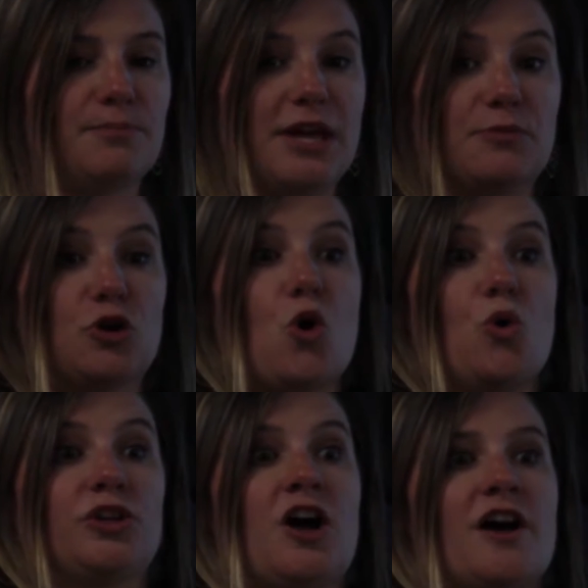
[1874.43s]
being able to
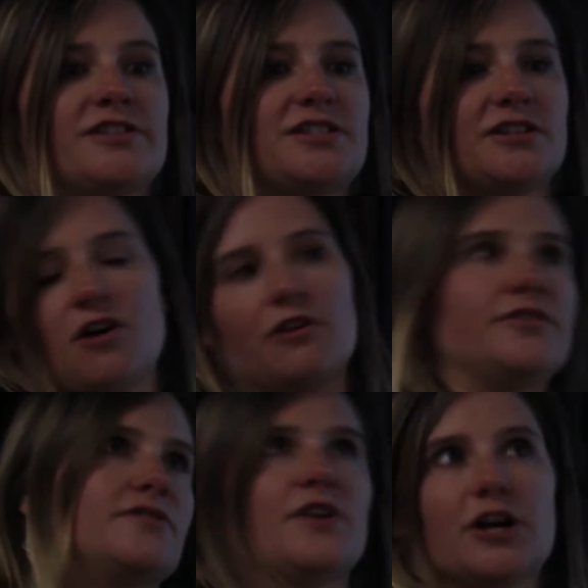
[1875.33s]
hold constant all
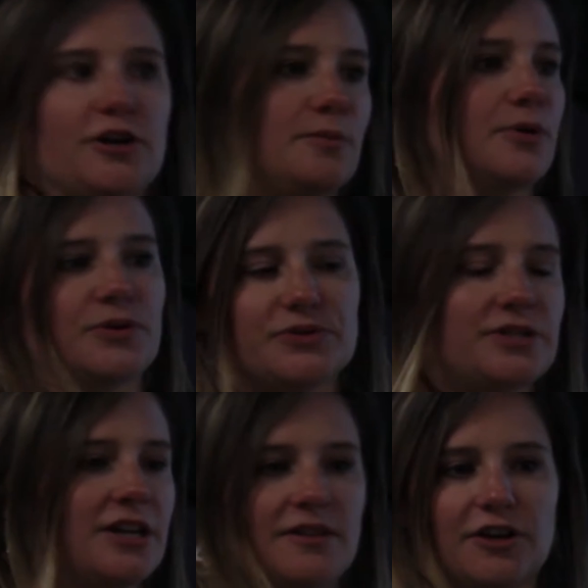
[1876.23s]
these
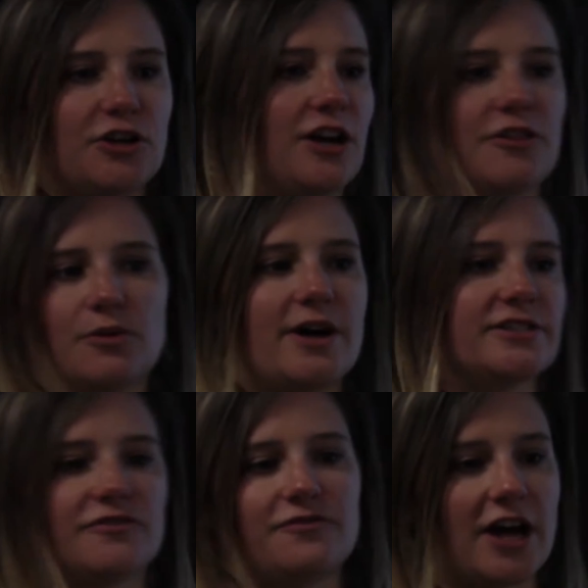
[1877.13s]
variables that could
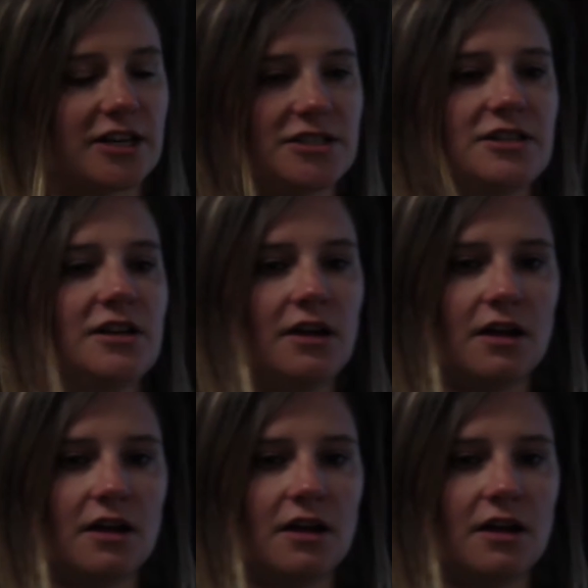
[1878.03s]
otherwise affect